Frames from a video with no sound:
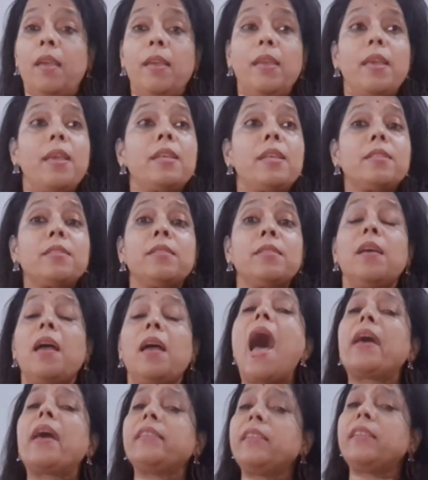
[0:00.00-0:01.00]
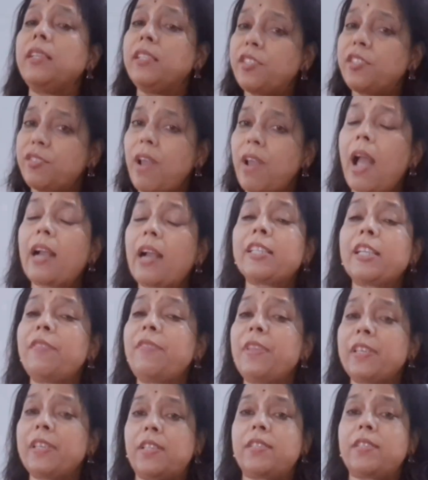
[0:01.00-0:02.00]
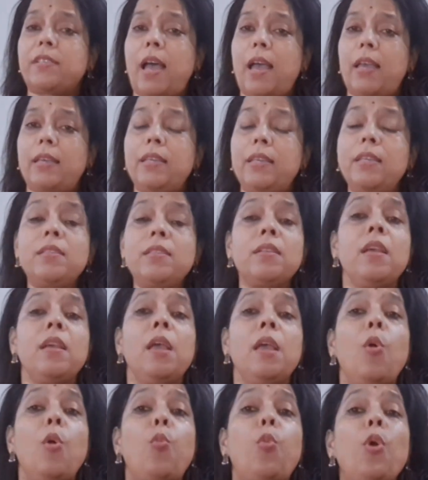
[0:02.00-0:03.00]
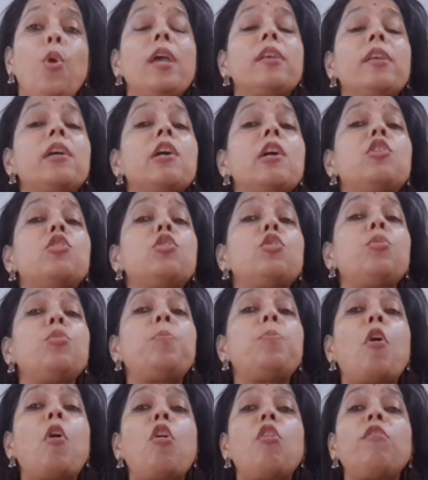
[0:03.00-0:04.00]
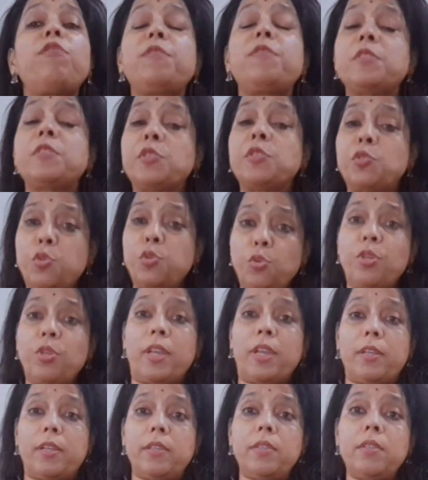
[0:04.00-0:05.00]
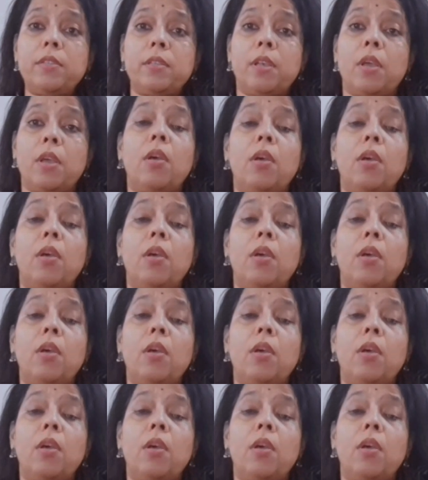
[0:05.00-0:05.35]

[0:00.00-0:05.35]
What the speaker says: is an interactive exercise where a group of students